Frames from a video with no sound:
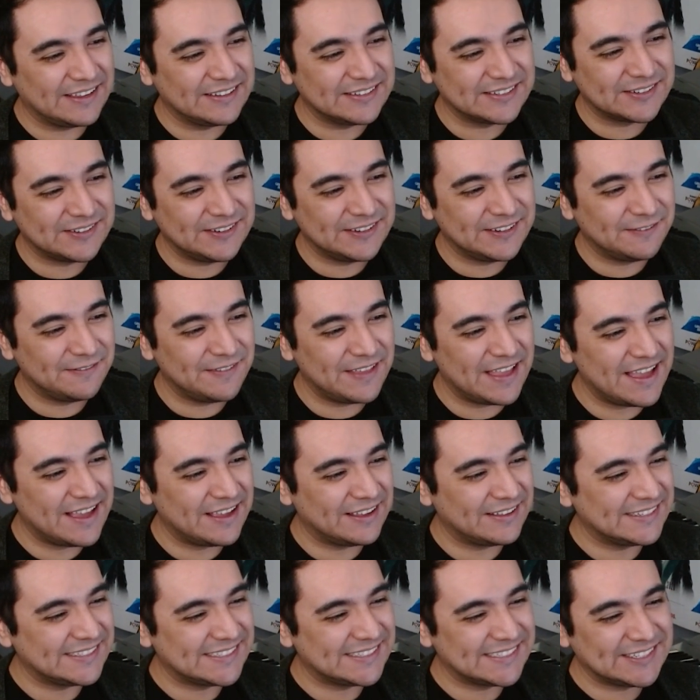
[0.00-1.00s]
screen of that,
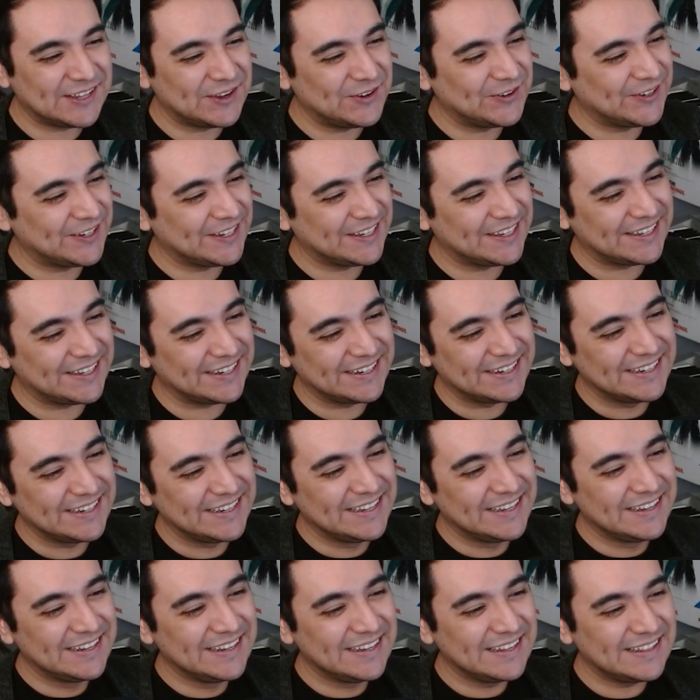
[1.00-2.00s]
so good.
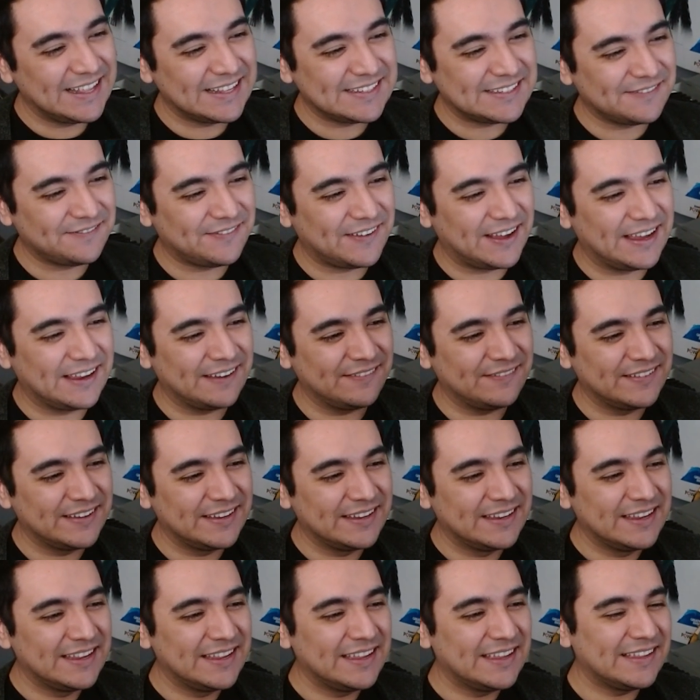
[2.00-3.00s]
That's a 5.
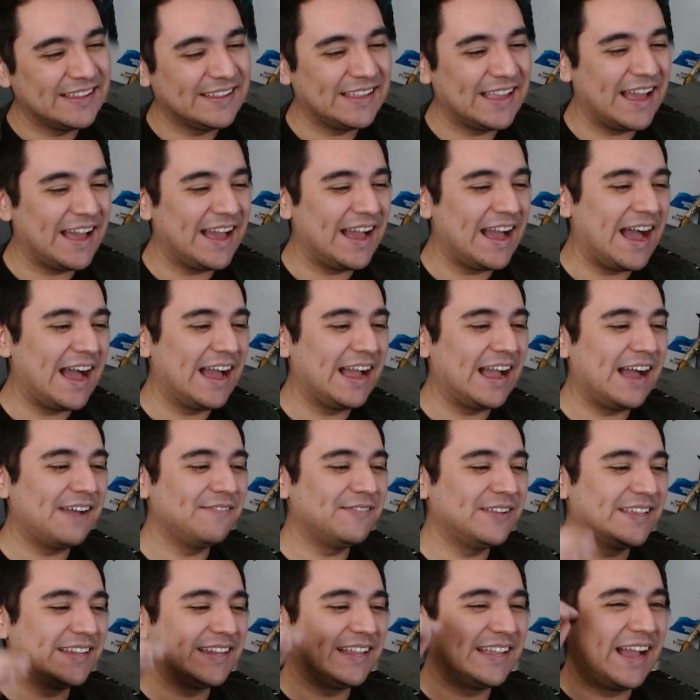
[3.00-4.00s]
Yeah, I
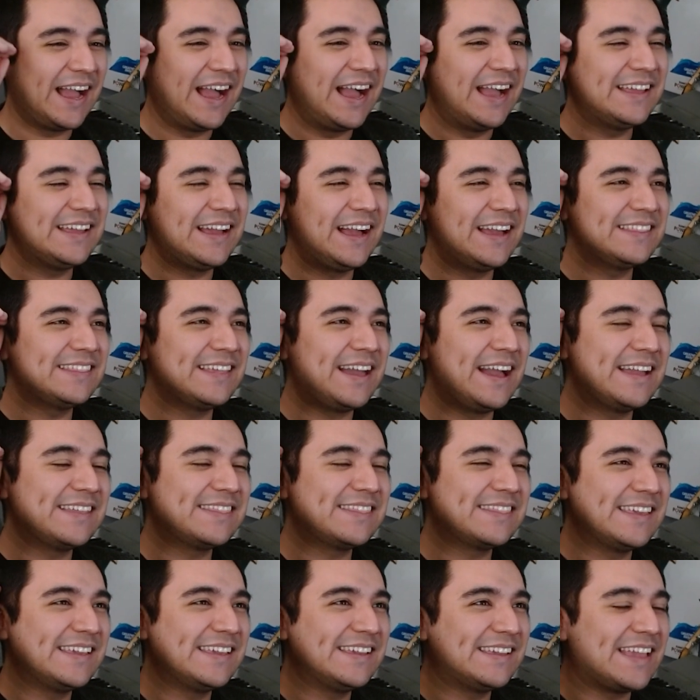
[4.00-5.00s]
mean, I
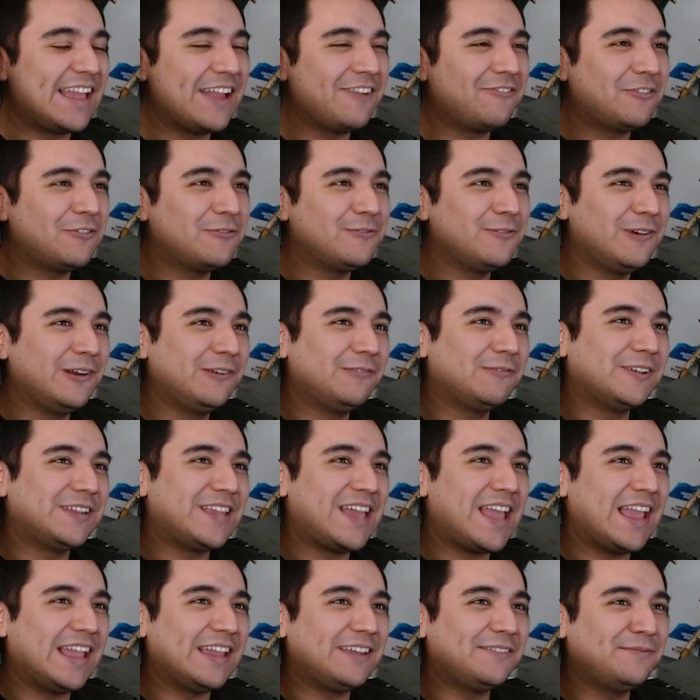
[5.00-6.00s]
think everyone would
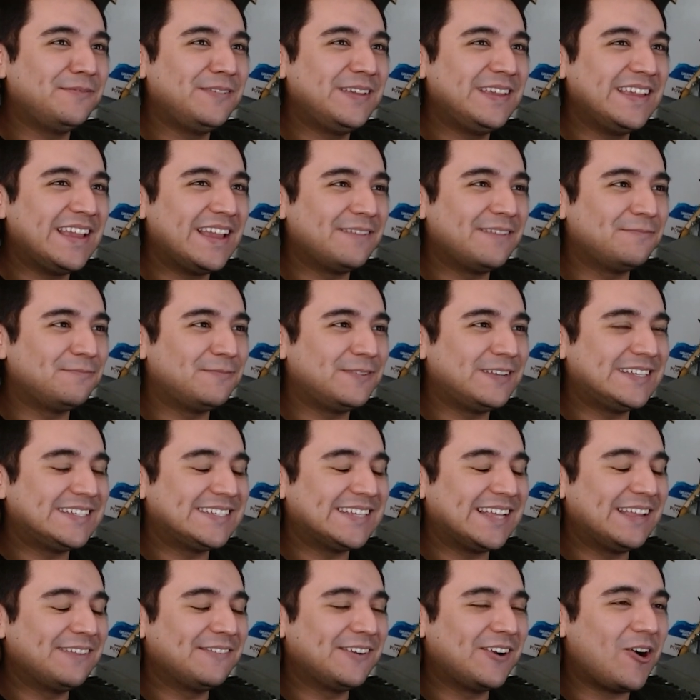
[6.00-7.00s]
hate me and be
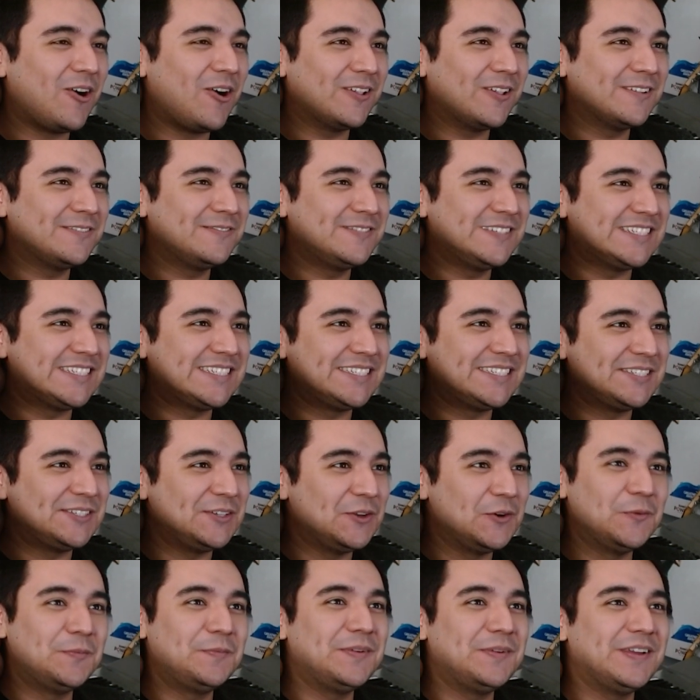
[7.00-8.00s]
calling me
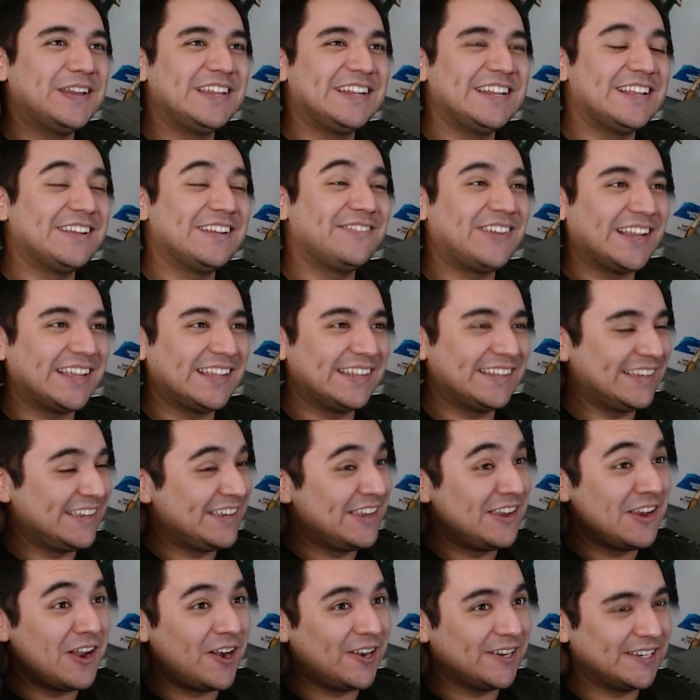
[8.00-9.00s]
stupid if I did
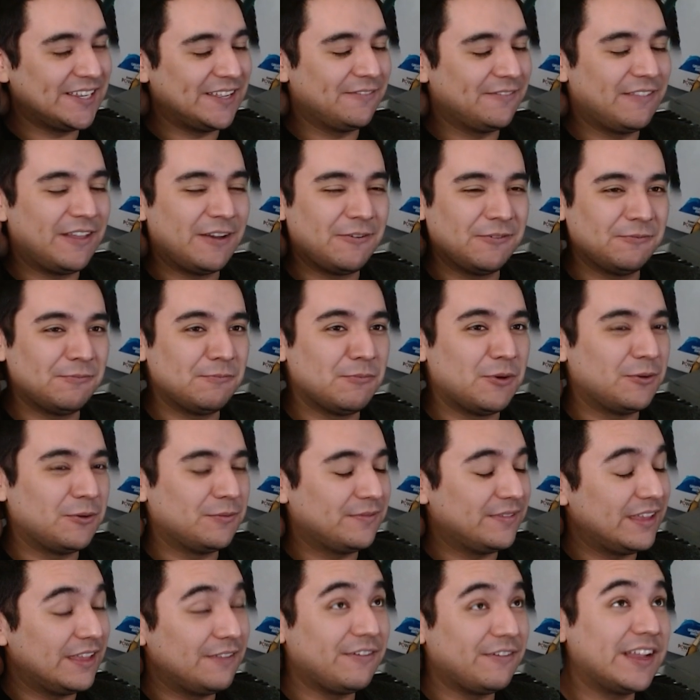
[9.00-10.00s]
not give
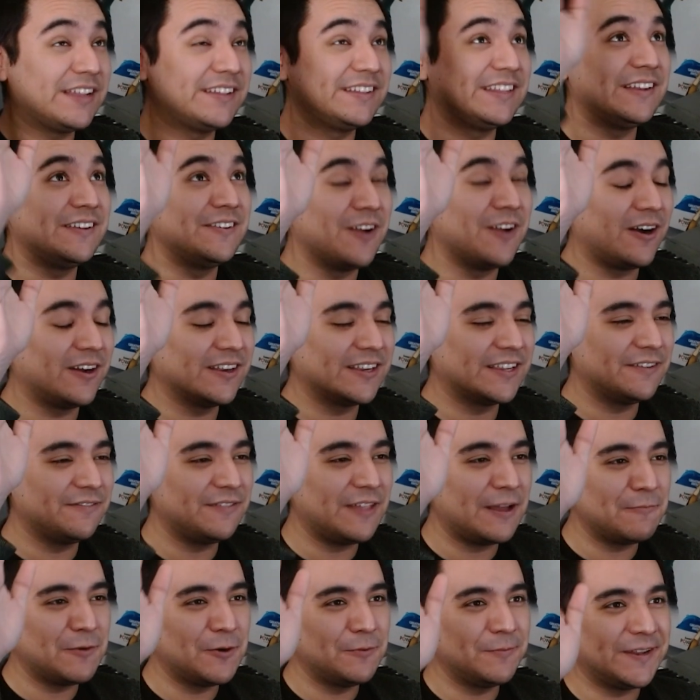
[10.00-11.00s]

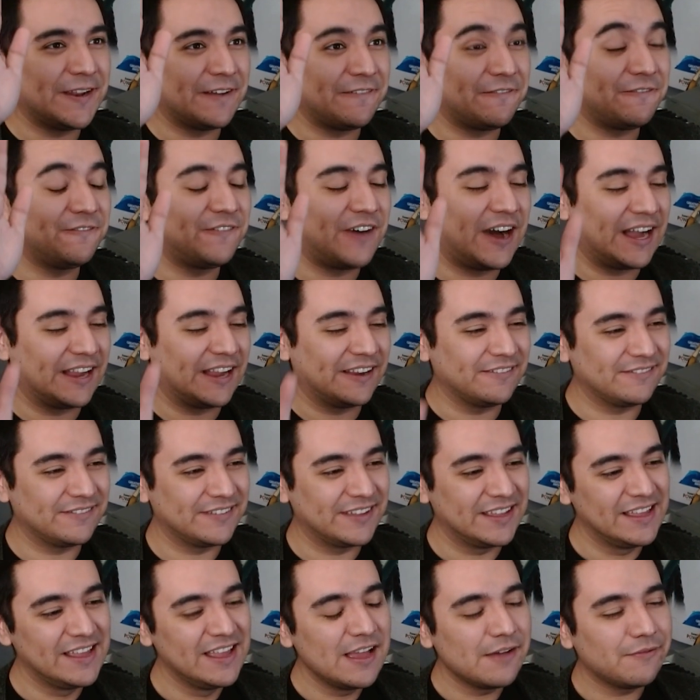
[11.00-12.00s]
that moment a 5.
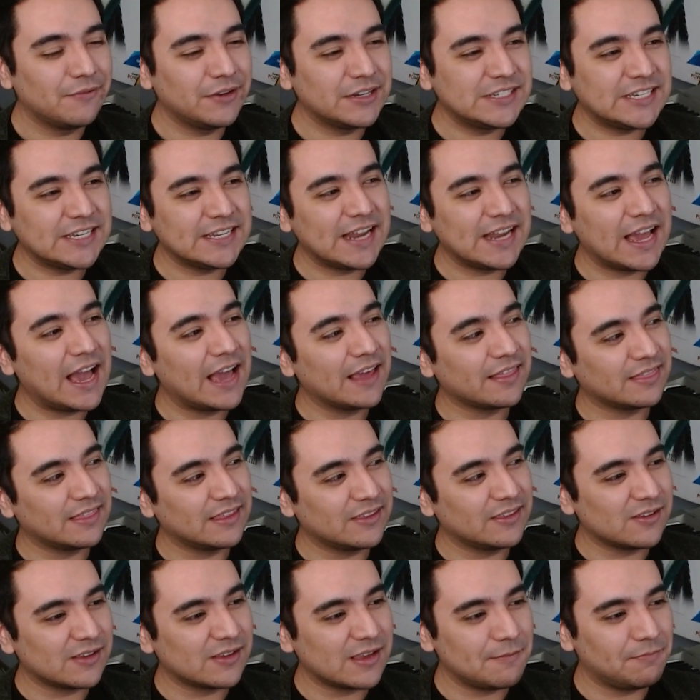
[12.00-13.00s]
Vegeta, I
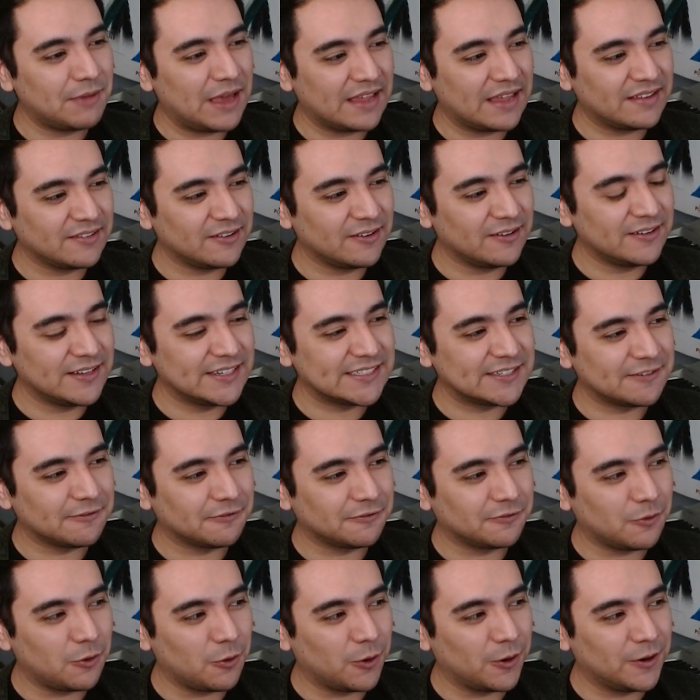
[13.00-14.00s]
think you can pass it on as a
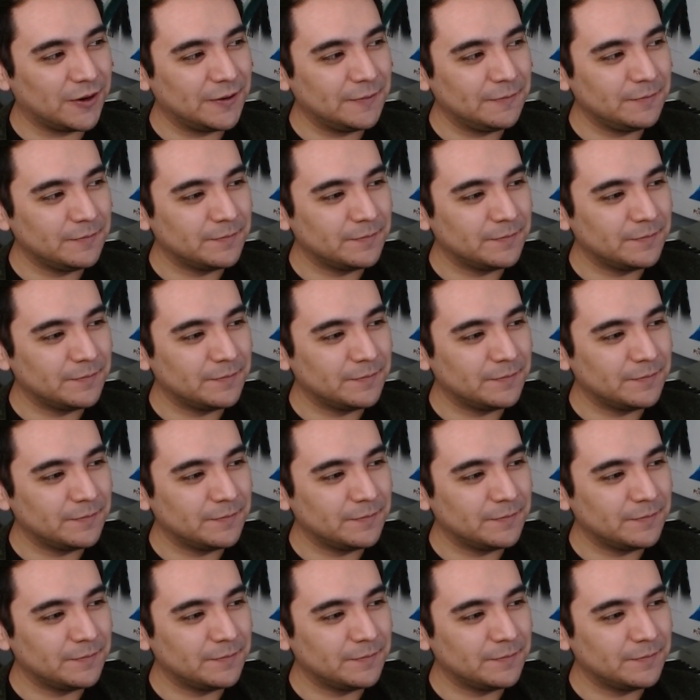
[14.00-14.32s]
4.